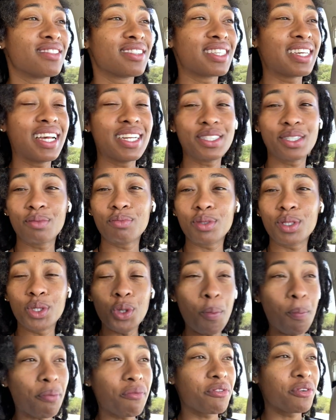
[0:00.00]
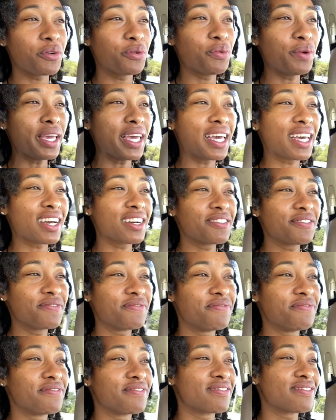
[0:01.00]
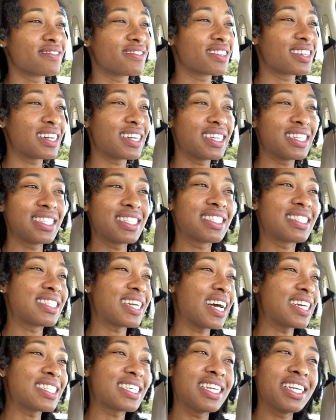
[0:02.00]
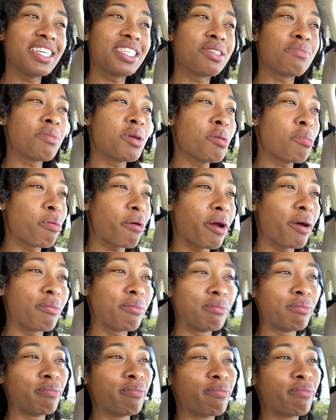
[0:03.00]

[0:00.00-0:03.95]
to get some soup for the week because Tasha needs the meal prep. So